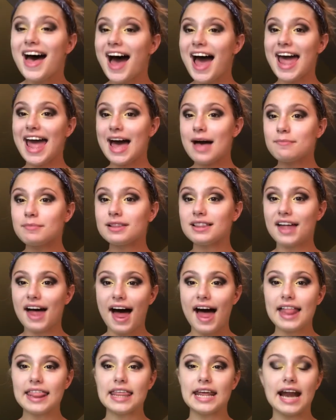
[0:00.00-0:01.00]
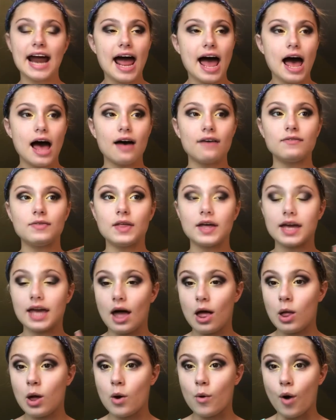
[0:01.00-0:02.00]
I am glad that I have the
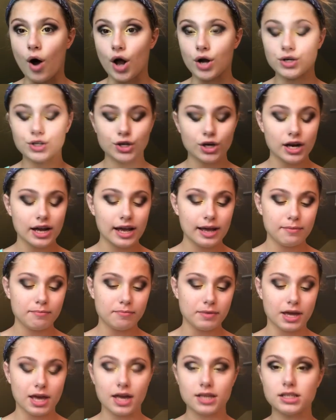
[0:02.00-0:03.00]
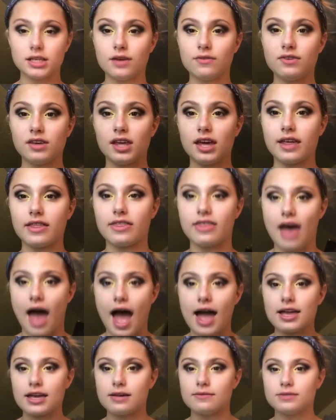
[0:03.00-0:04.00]
yellow under it because I feel like
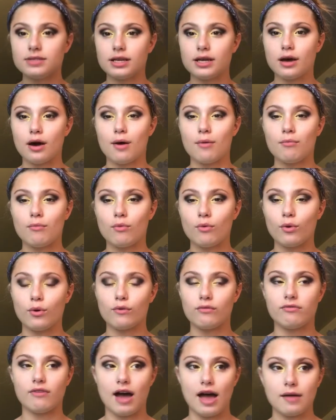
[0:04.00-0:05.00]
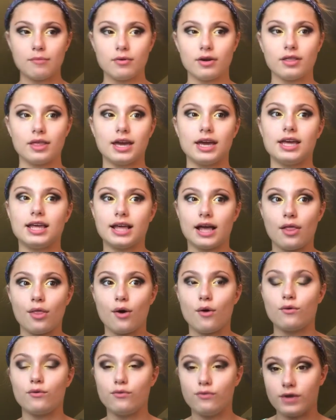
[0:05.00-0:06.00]
that gives it a more vibrant like
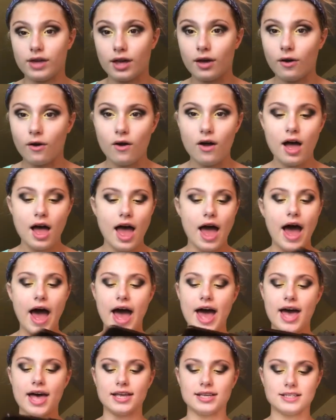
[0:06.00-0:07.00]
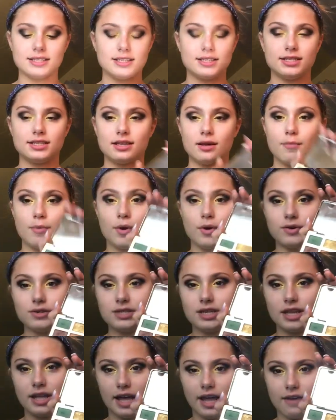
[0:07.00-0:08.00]
yellow feel as
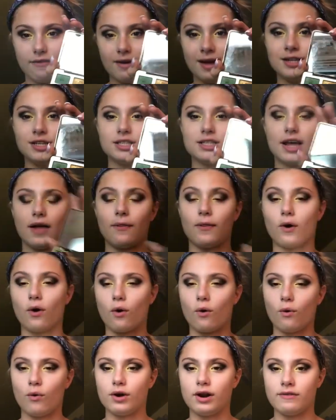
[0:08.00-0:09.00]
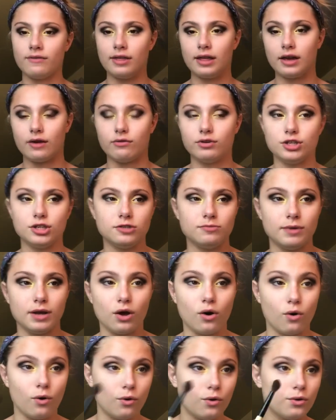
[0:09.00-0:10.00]
opposed to like if I just had the gold, I feel like it would just be
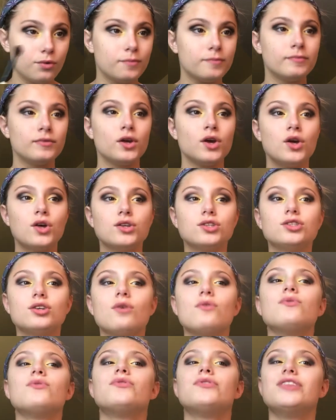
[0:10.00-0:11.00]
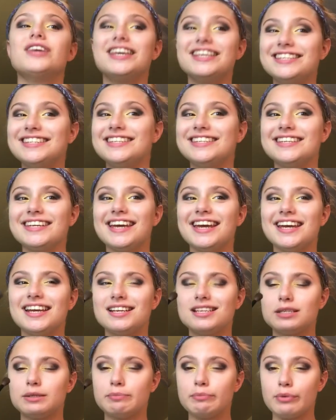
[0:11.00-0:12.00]
gold. So this
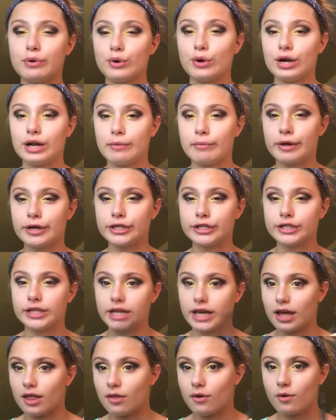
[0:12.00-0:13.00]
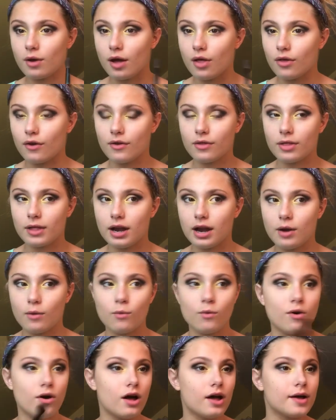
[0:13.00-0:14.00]
is pretty much the yellow color that I
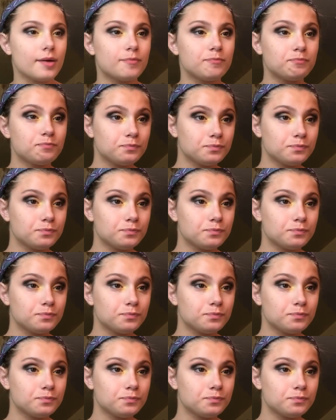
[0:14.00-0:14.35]
want.